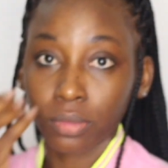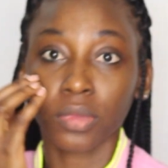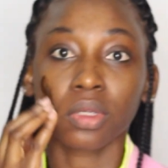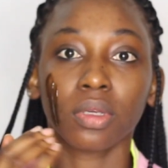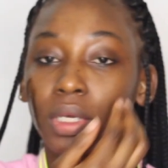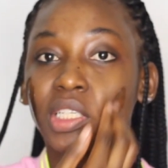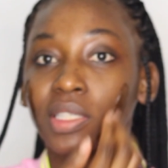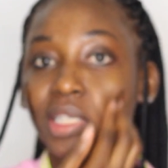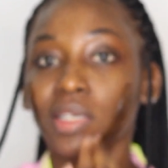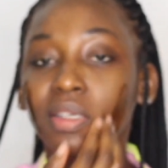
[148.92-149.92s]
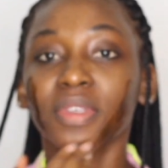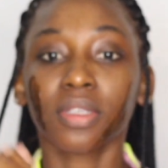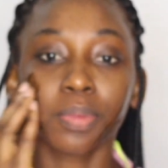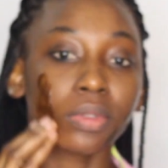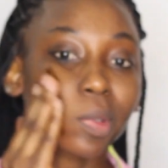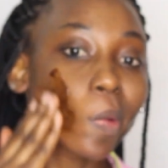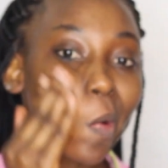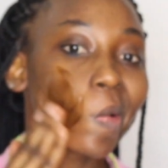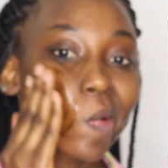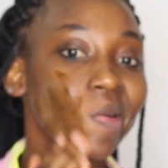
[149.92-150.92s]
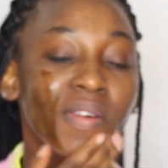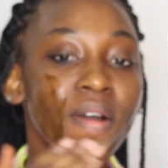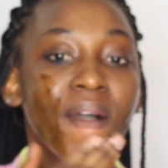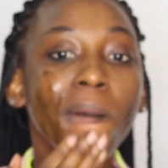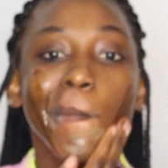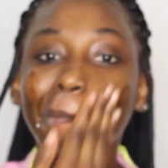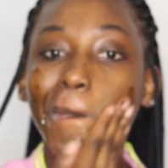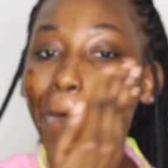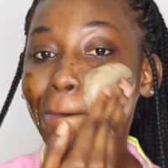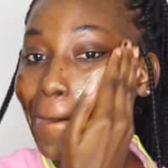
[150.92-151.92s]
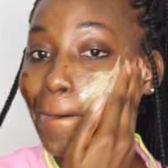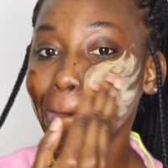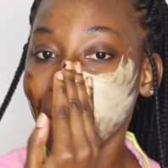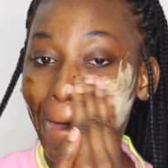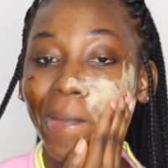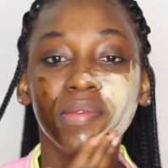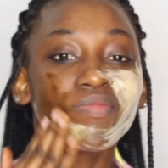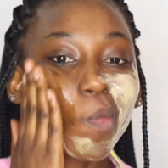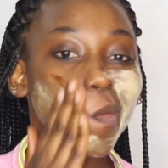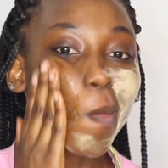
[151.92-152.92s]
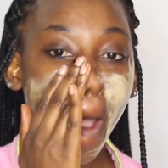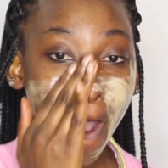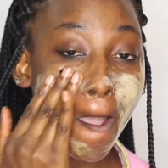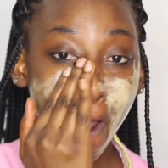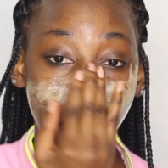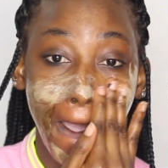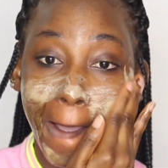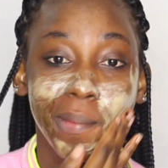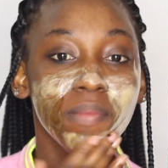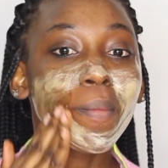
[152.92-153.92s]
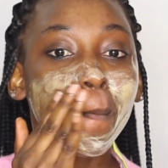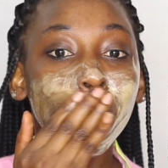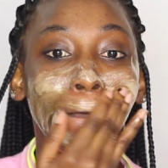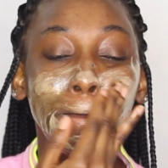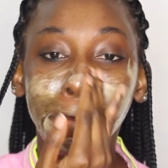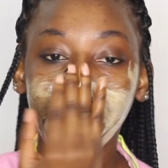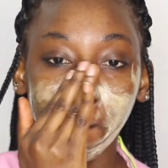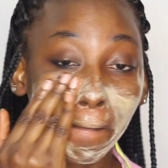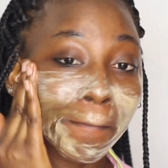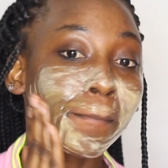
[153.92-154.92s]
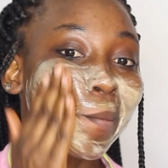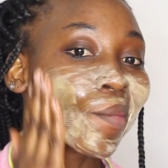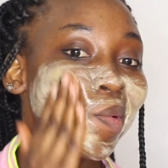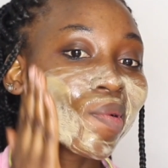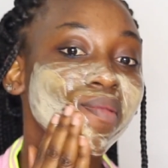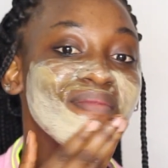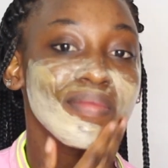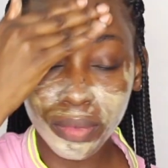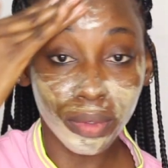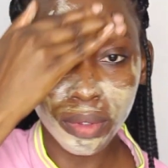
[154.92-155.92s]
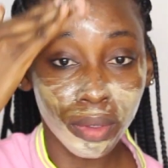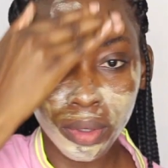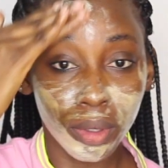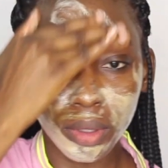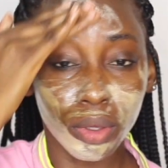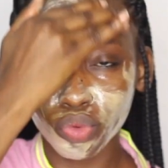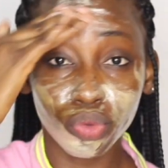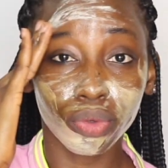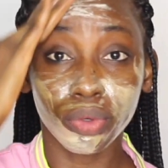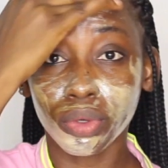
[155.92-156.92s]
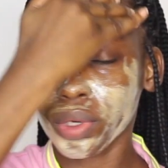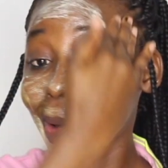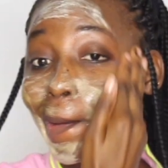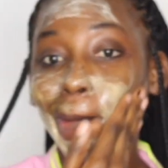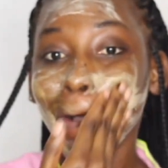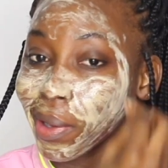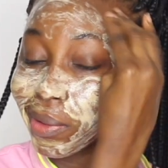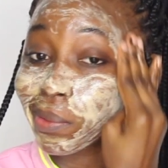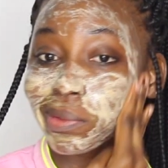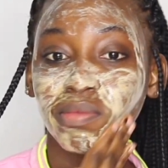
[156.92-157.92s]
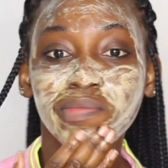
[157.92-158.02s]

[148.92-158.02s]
a black soap that is rich in camwood and licorice extract. So I normally use this to wash my face.